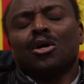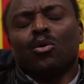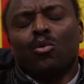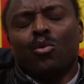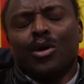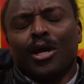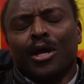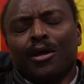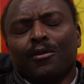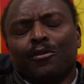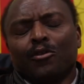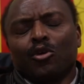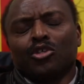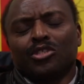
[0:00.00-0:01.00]

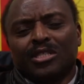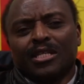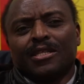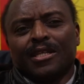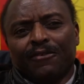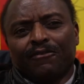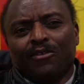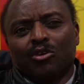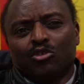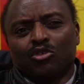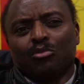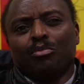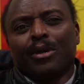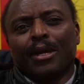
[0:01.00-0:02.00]
were those that they failed
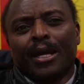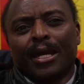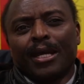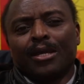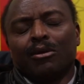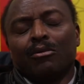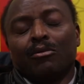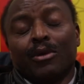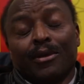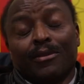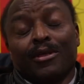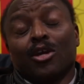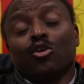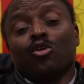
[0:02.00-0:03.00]
to pay, were
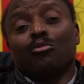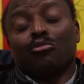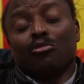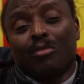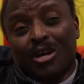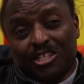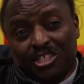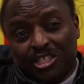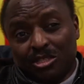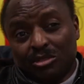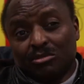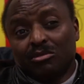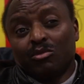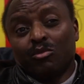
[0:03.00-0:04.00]
they compromised?
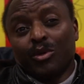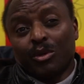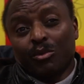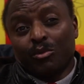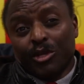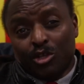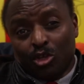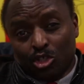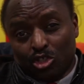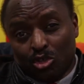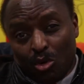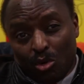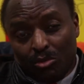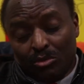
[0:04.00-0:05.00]
We
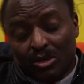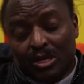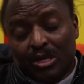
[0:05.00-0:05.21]
don't know.